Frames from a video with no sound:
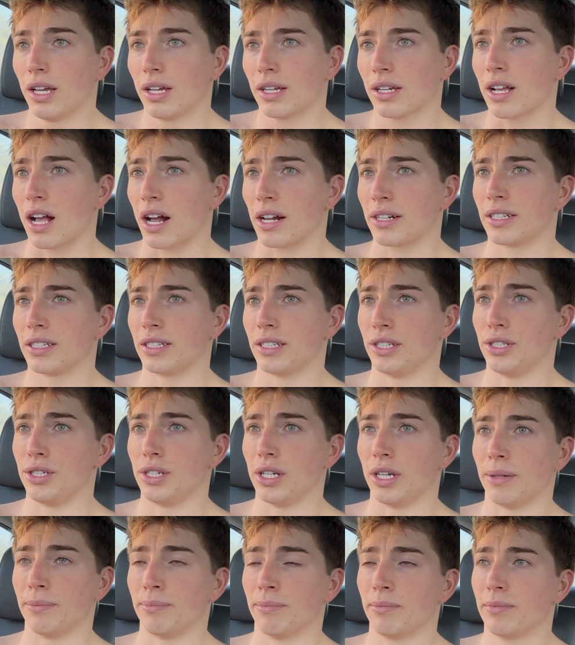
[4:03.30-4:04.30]
Got to the
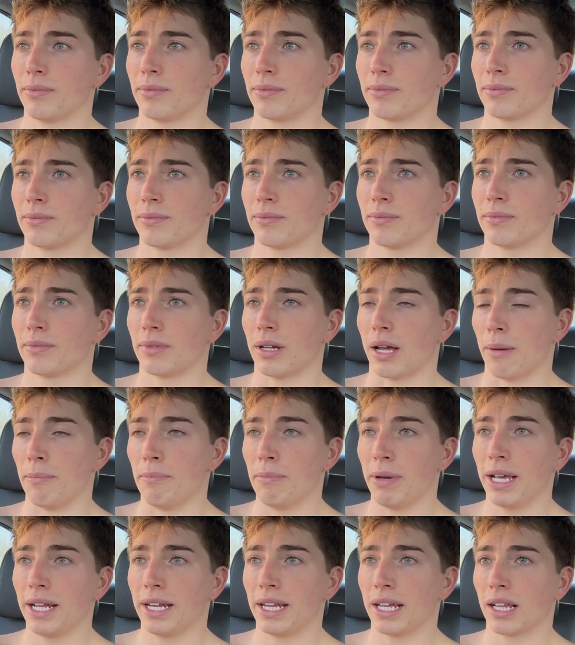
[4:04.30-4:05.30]
gym,
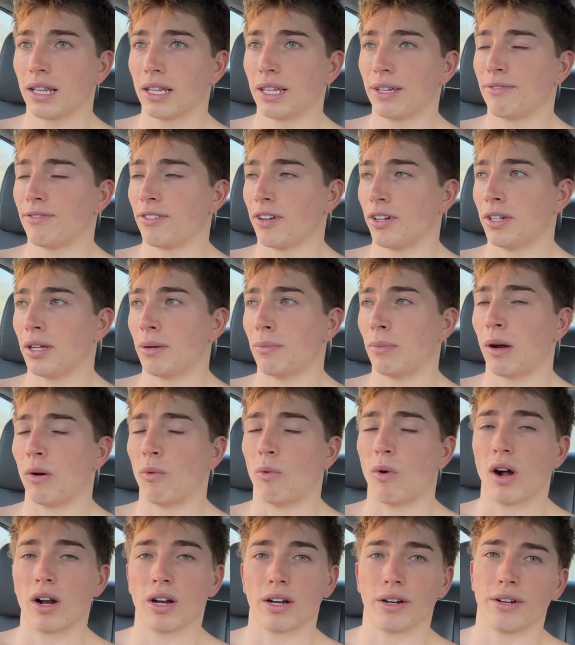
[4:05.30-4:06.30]
immediately filled up my
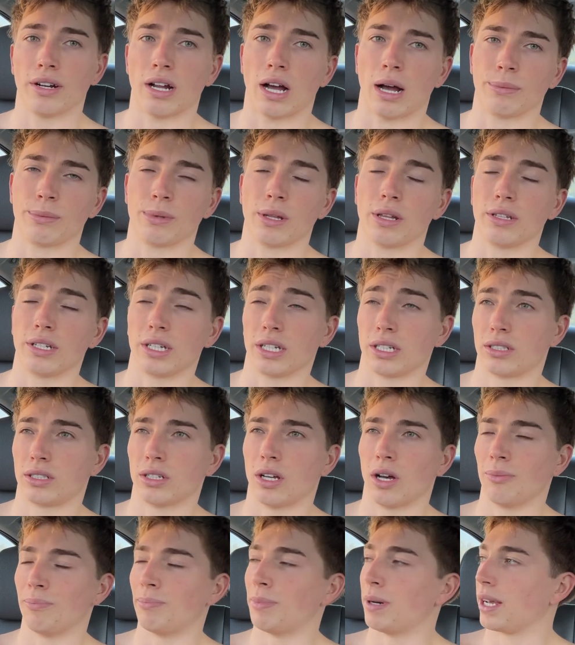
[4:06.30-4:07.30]
water and hopped on the
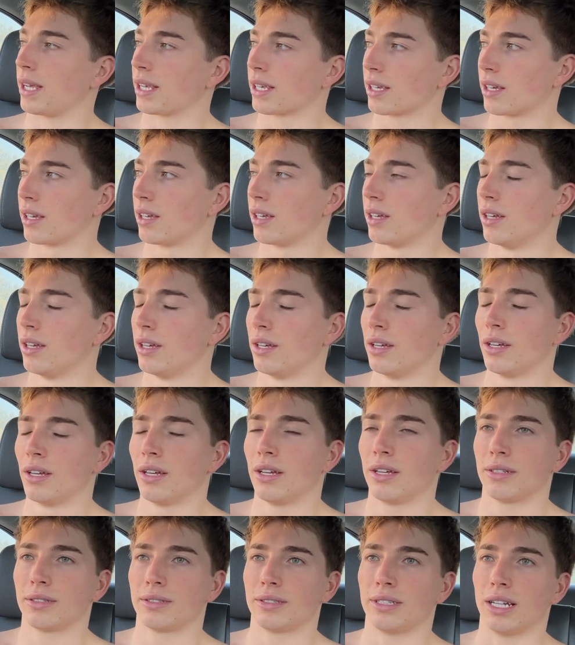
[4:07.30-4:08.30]
assault bike.
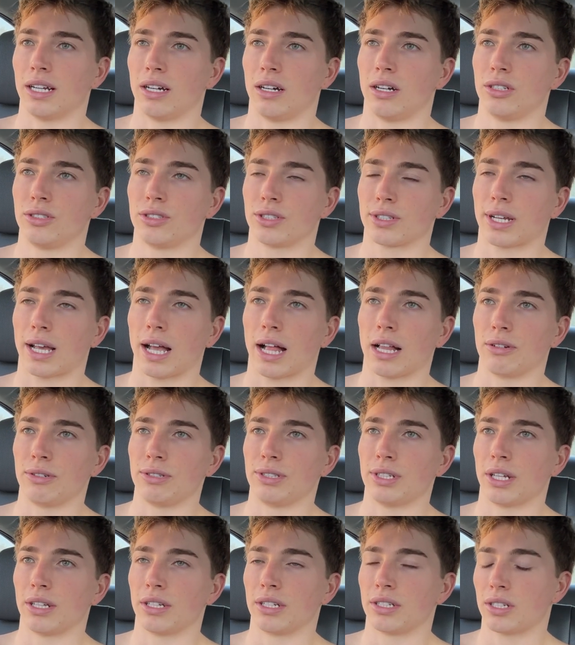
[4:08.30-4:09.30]
Did 100
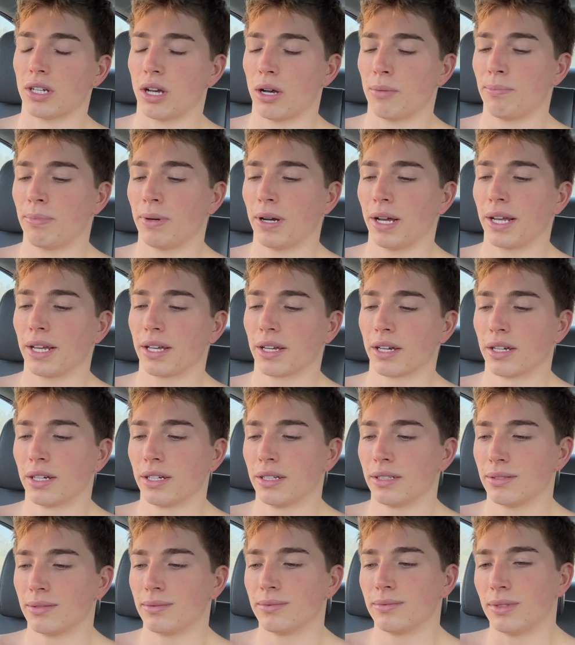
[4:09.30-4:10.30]
calories on the assault bike,
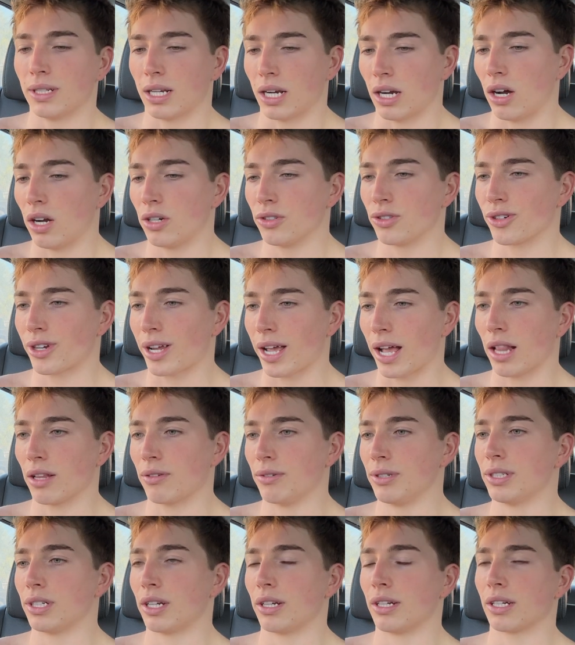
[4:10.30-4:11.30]
did 100
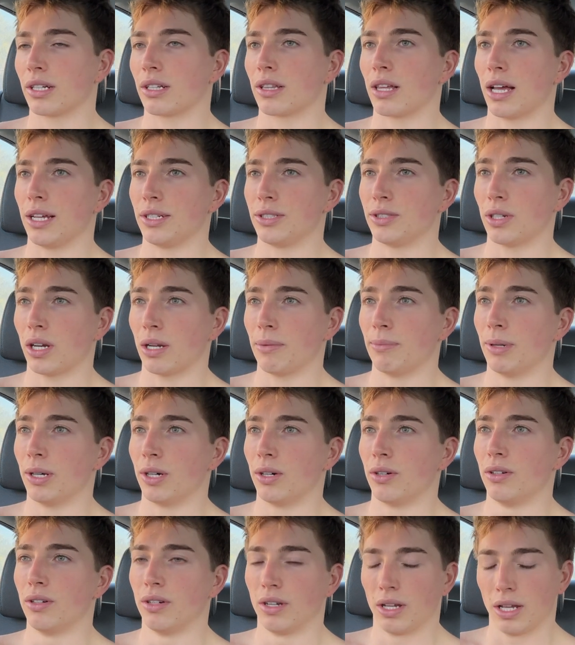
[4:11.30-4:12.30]
calories on incline treadmill,